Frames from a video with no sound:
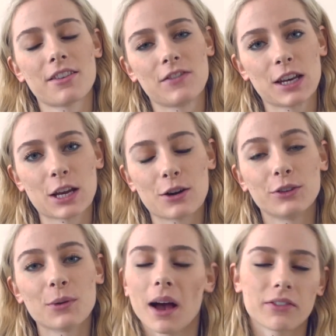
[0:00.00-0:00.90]
the video if
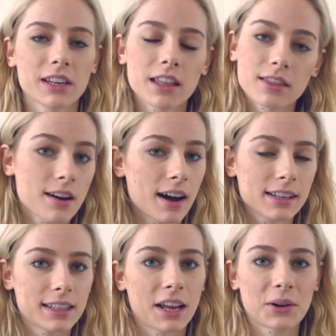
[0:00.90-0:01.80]
you have any thoughts
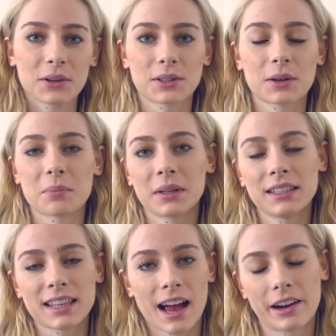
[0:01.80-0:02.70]
and also please
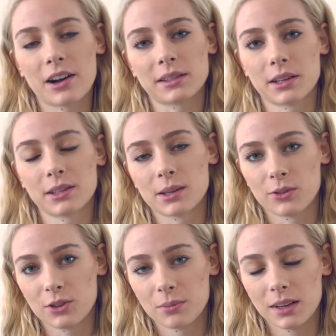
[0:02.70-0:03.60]
tag us on
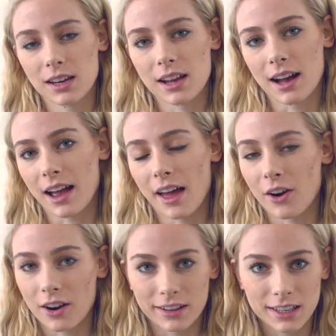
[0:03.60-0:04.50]
social media at
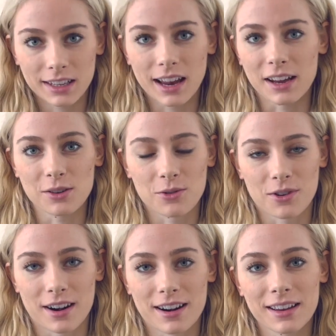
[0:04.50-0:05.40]

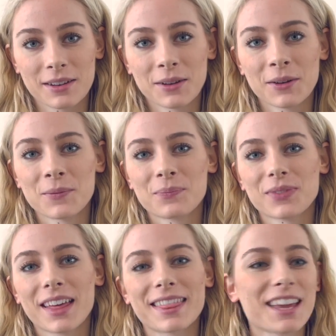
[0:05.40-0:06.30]
artsignite.org.
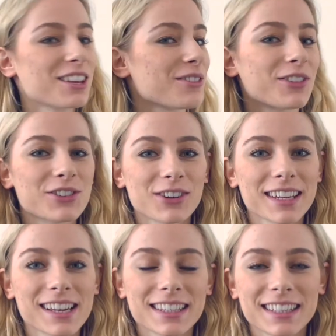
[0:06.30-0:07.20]
Thank you for
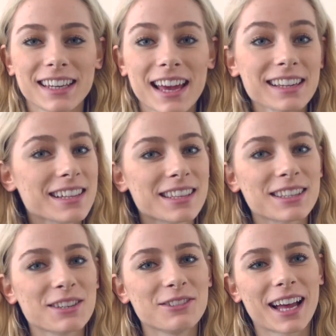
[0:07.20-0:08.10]
joining us today and see
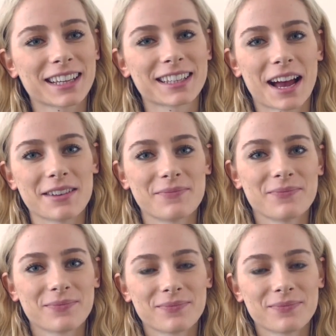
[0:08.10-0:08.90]
you next time.